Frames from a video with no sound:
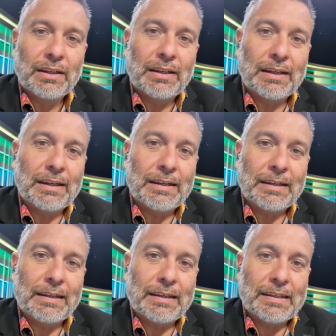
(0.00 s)
Uh,
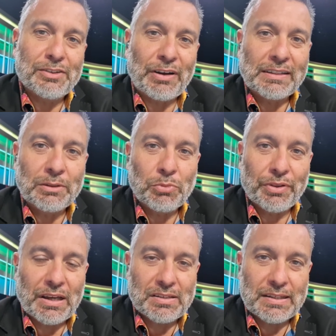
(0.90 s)
he's fighting with
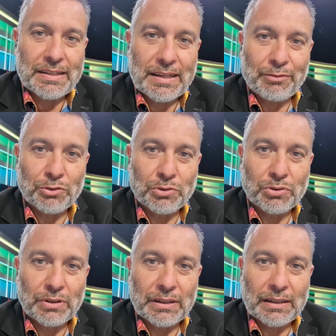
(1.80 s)
Castilla
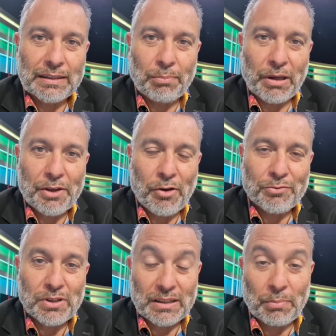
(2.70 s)
for uh, the
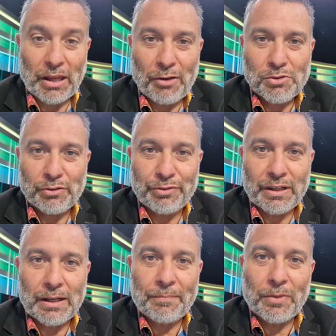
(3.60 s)
playoffs in the playoffs of
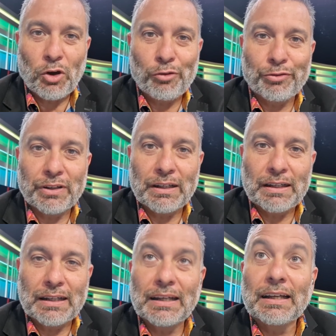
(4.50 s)
uh, of
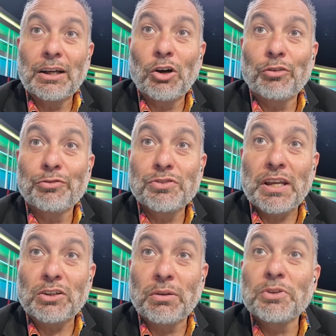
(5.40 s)
uh, of
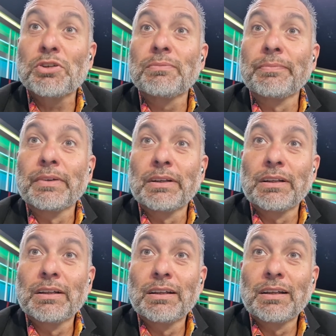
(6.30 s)
second division.
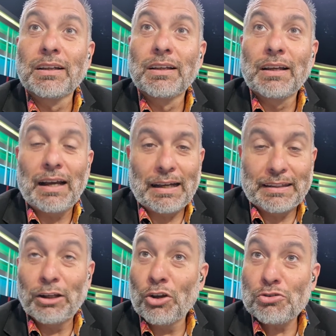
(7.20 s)
And
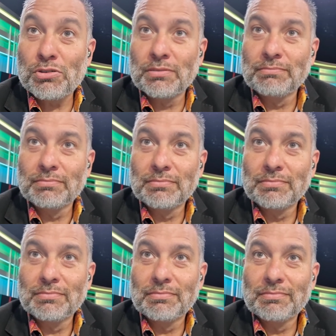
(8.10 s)
they lost?
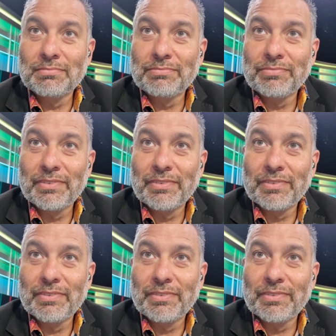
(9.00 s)
Lost Castilla.